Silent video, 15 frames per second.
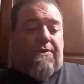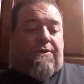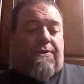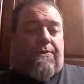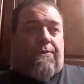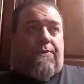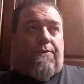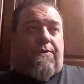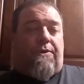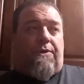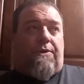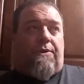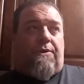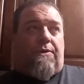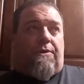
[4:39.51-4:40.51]
to
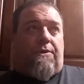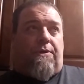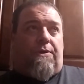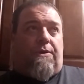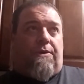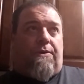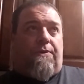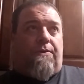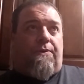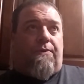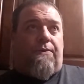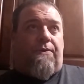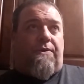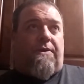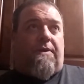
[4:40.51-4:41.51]

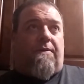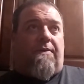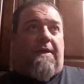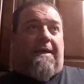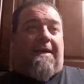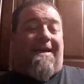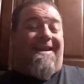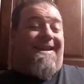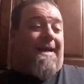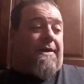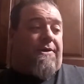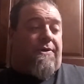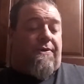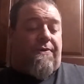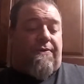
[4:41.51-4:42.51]
use the
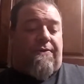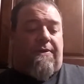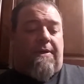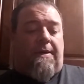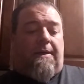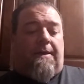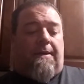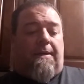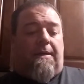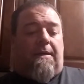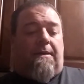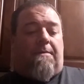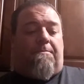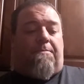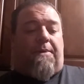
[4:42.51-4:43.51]
connectors,
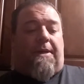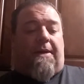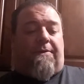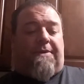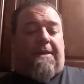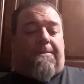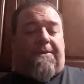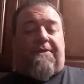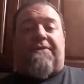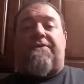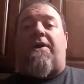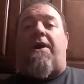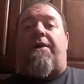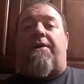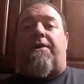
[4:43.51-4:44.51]
but I was able to
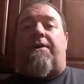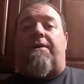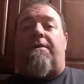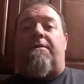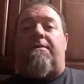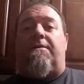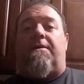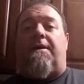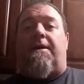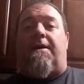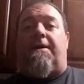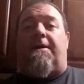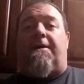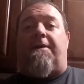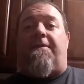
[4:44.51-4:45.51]
solder
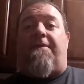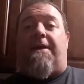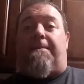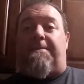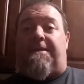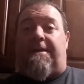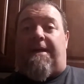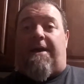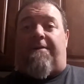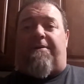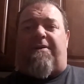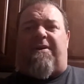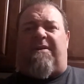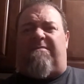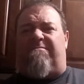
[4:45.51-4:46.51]
them
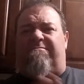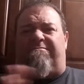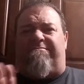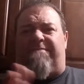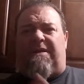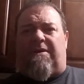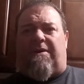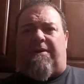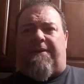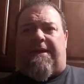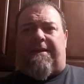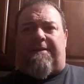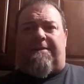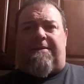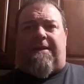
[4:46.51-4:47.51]
together and all
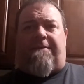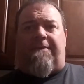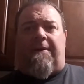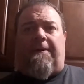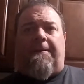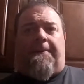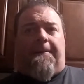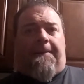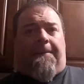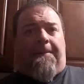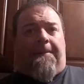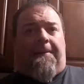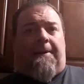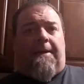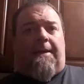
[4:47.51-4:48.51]
that good stuff.
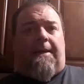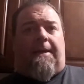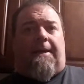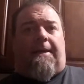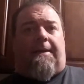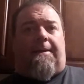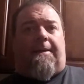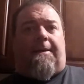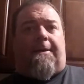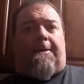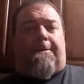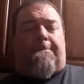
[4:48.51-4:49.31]
And